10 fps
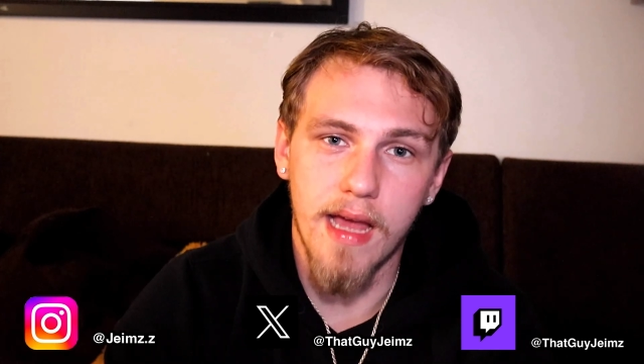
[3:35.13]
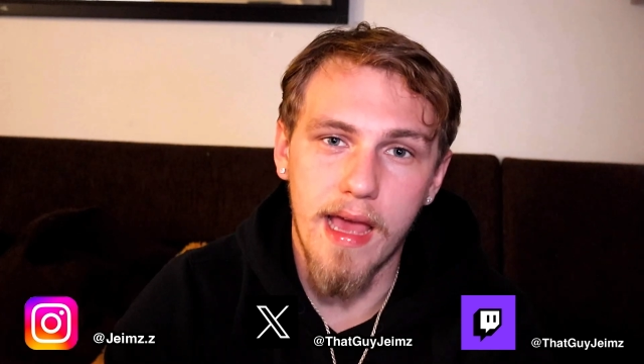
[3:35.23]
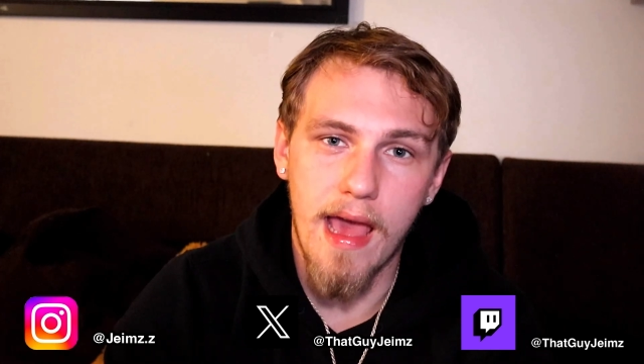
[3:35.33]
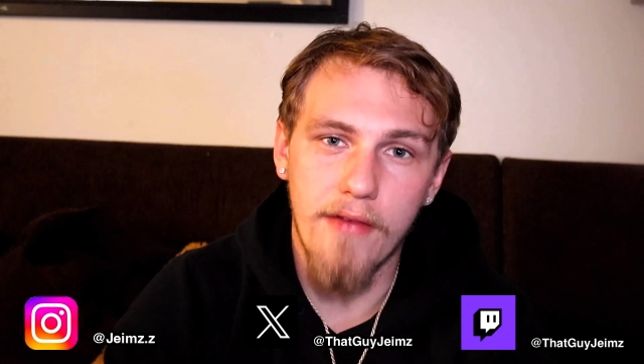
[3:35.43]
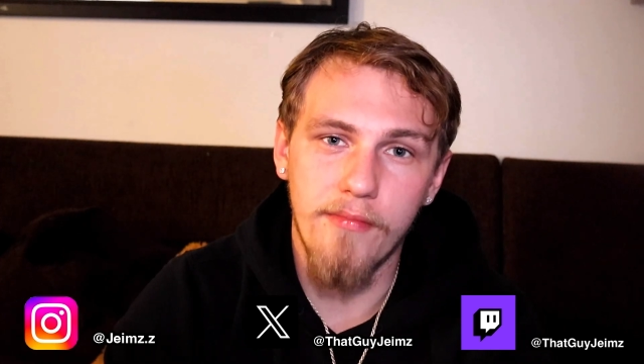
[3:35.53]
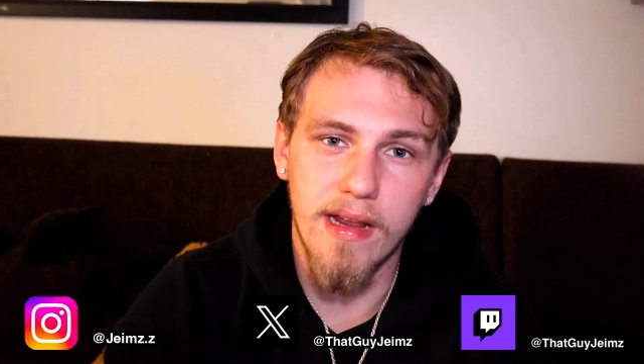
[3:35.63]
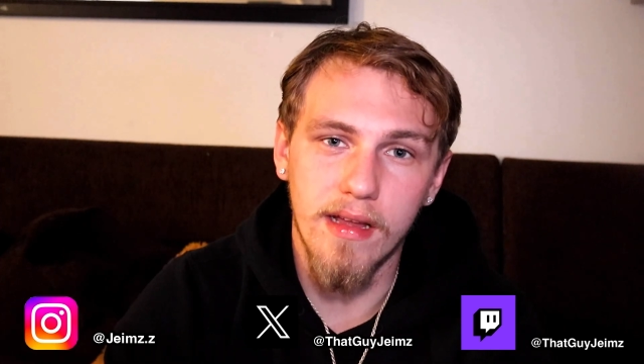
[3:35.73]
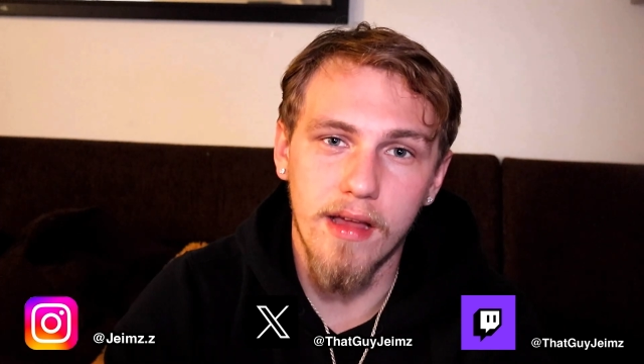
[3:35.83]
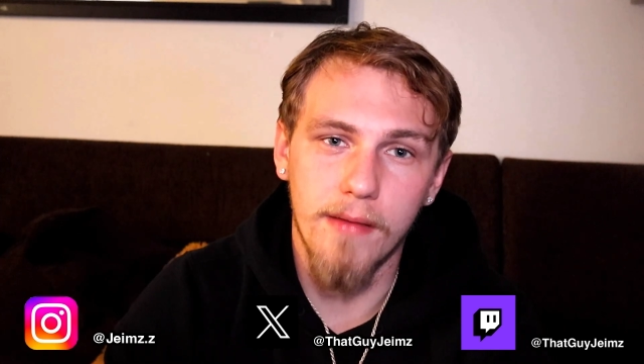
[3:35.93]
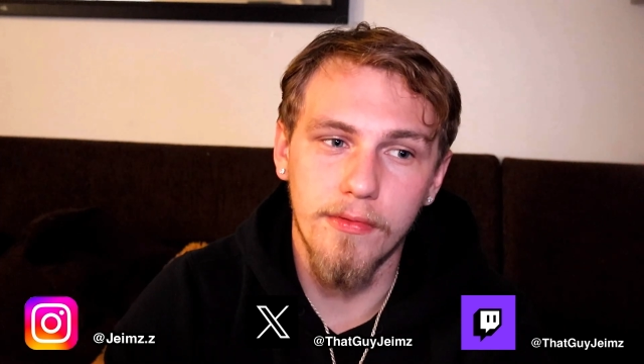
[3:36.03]
I have made
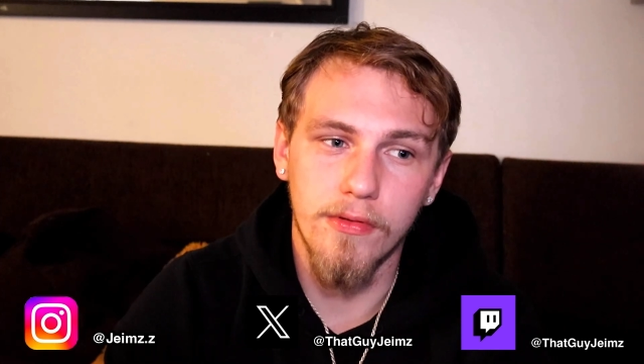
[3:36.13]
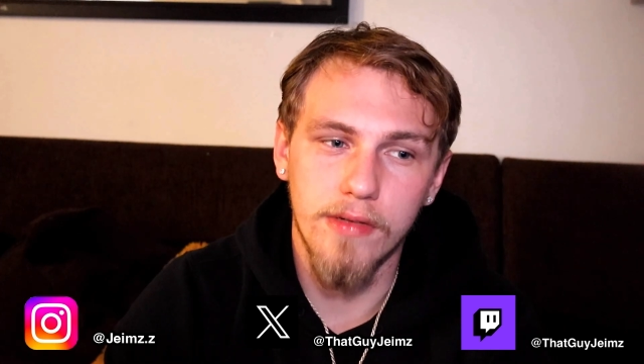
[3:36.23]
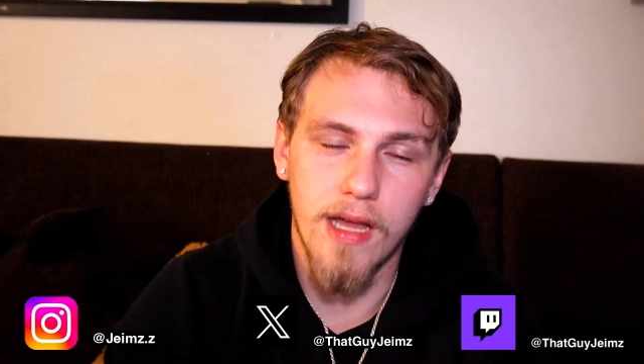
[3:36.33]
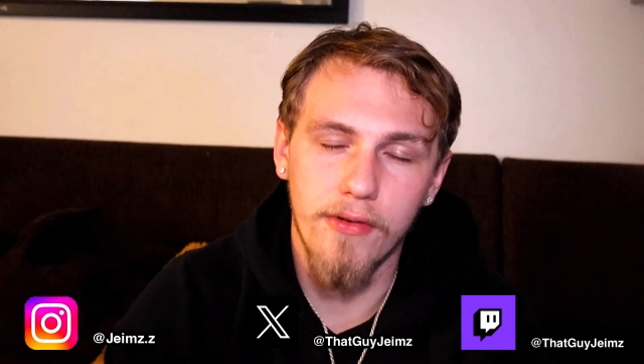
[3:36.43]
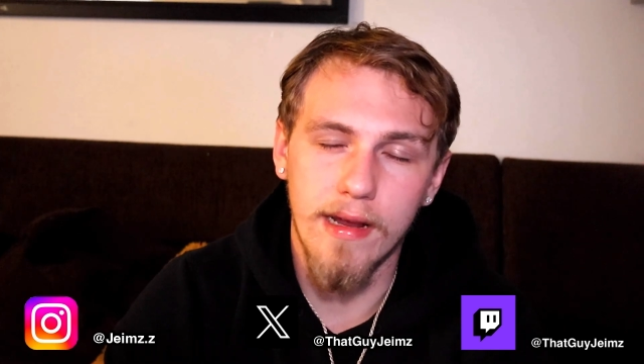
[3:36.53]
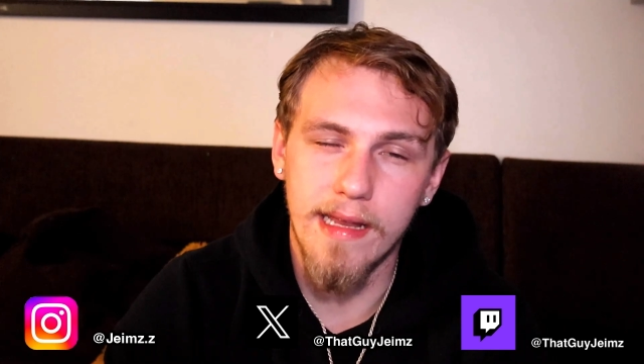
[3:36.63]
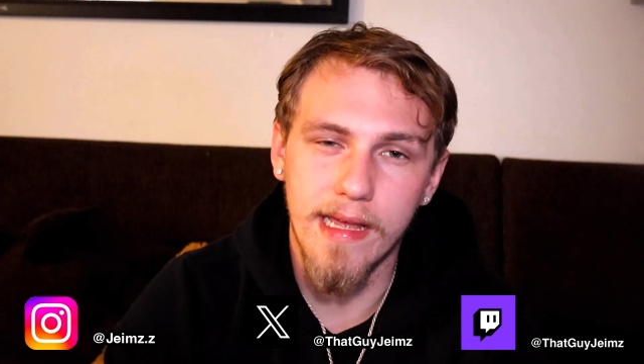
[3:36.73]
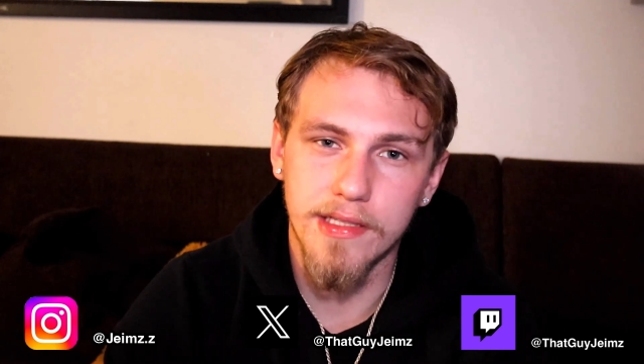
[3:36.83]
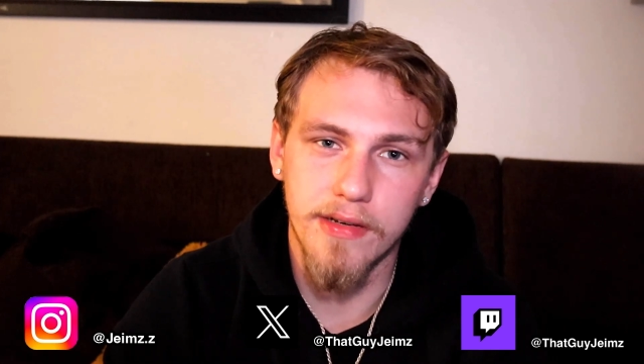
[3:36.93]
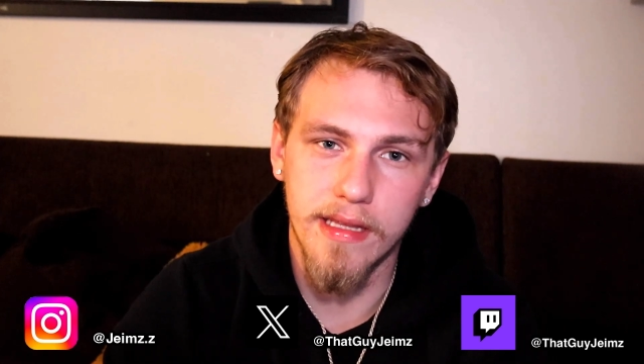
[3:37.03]
a couple, not where I
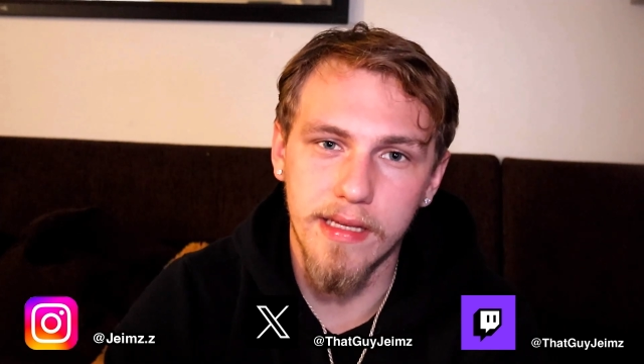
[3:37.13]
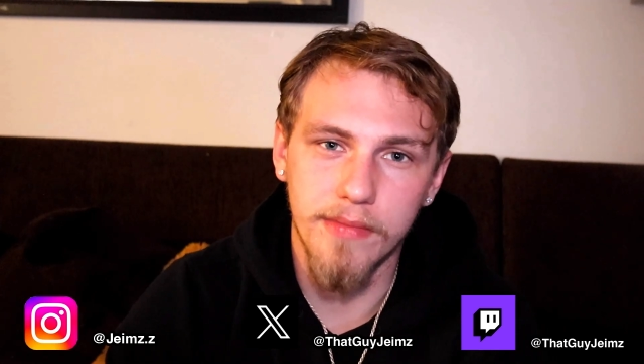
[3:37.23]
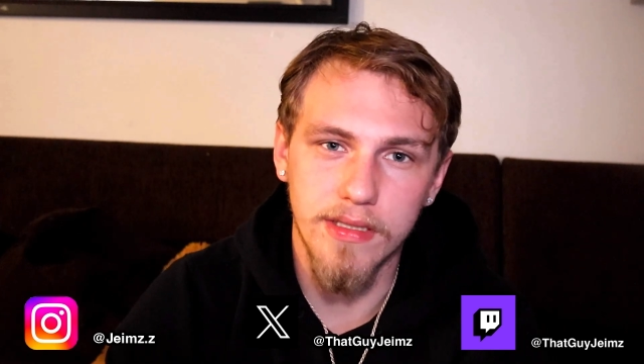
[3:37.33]
dance or anything,